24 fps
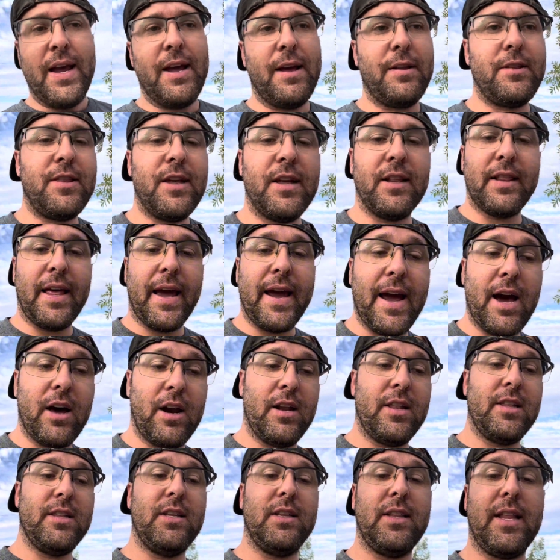the layout
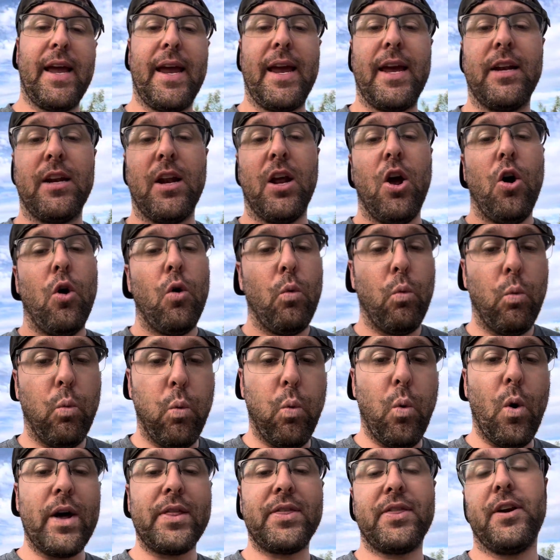of the land,
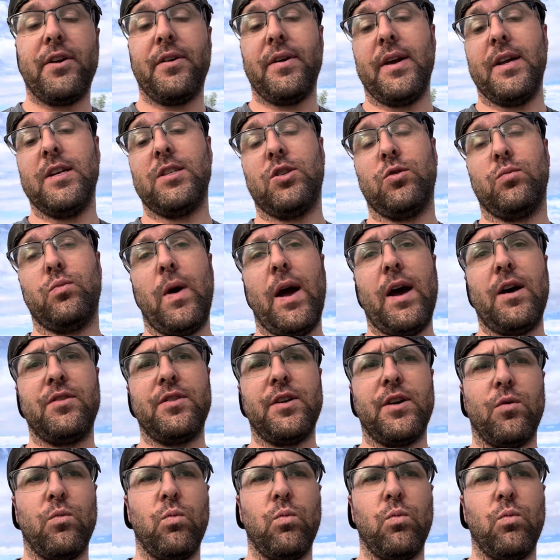what there is around there,